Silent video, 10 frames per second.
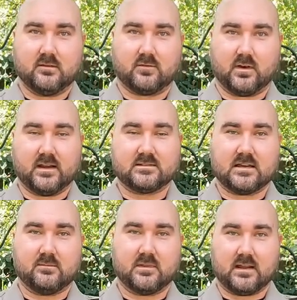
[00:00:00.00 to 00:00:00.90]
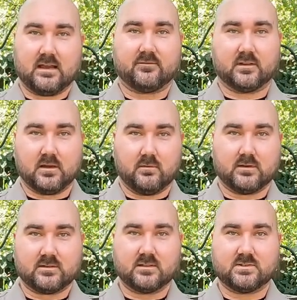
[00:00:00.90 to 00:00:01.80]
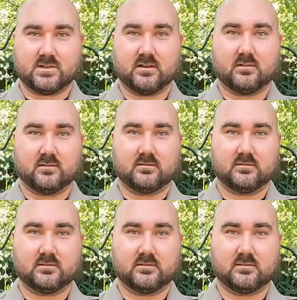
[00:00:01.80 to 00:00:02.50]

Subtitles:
For any time that I have to go into the jail,